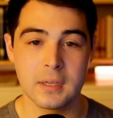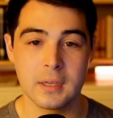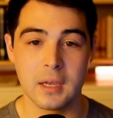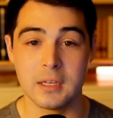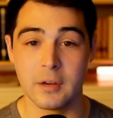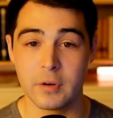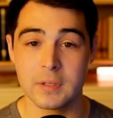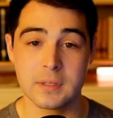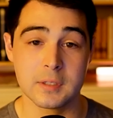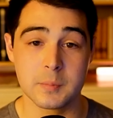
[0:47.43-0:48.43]
uh, difference
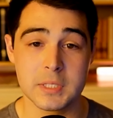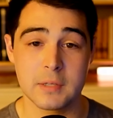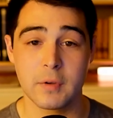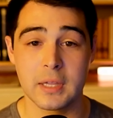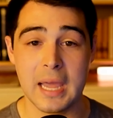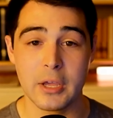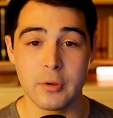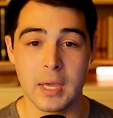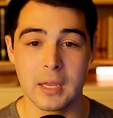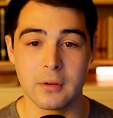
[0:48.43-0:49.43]
and specifically how you
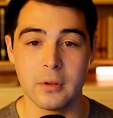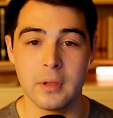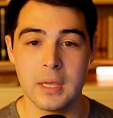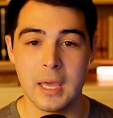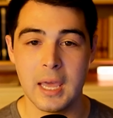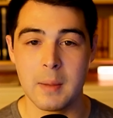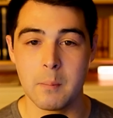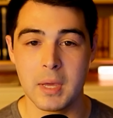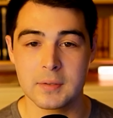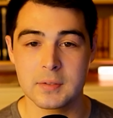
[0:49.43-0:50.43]
handle a
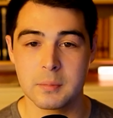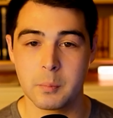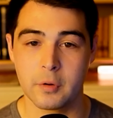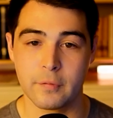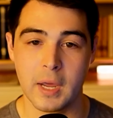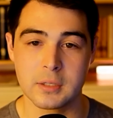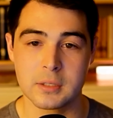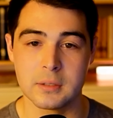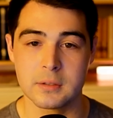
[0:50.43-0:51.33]
mixed perfection.